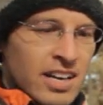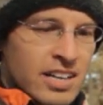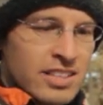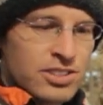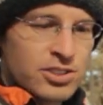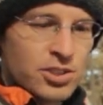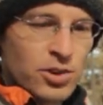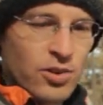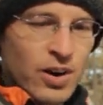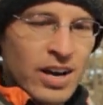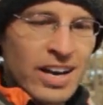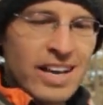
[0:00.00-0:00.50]

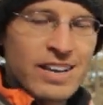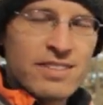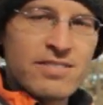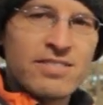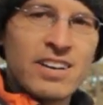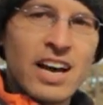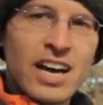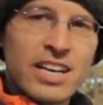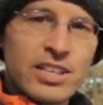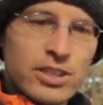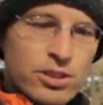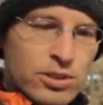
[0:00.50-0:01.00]
so I have
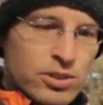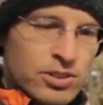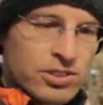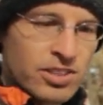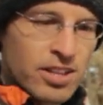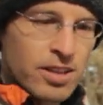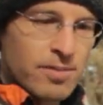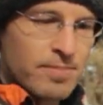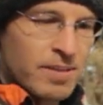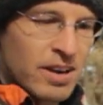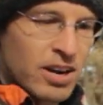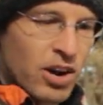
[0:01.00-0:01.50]
not
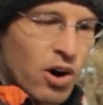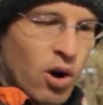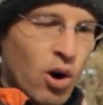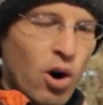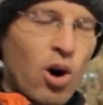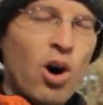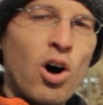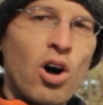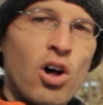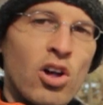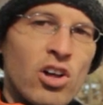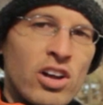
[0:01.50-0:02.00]
used them at
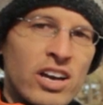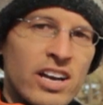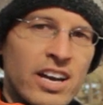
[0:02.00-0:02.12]
all,